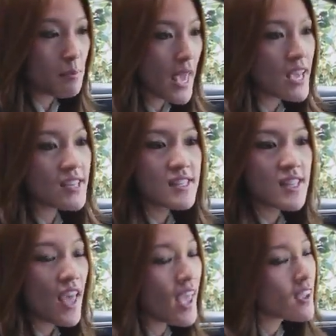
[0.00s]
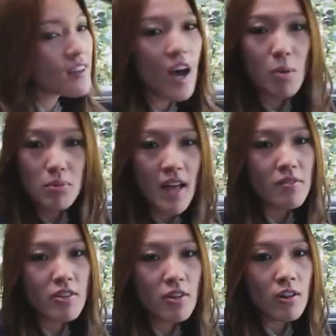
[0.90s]
base and up
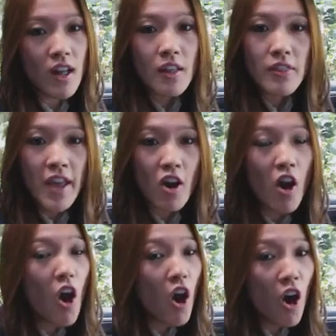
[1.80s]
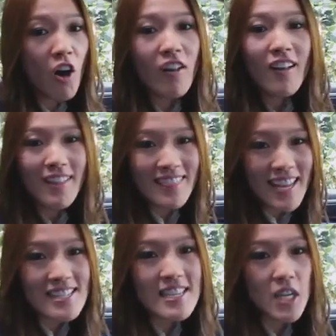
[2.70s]
level, they are all
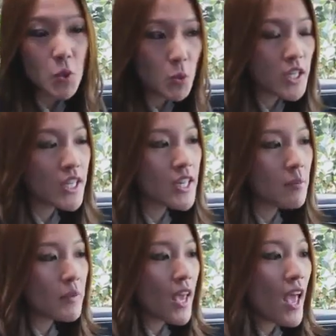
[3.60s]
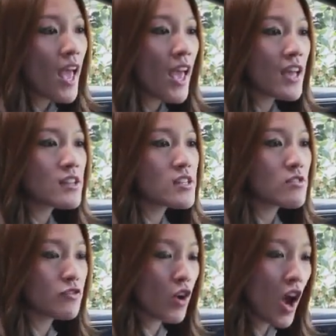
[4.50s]
authentic wood. And
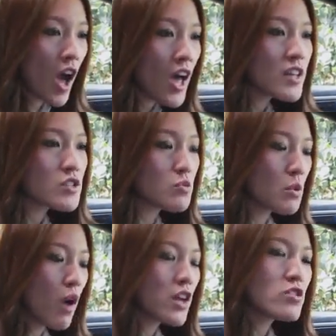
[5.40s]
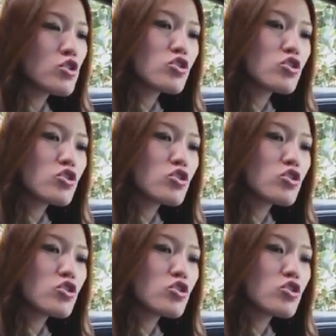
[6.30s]
for us, we wanted to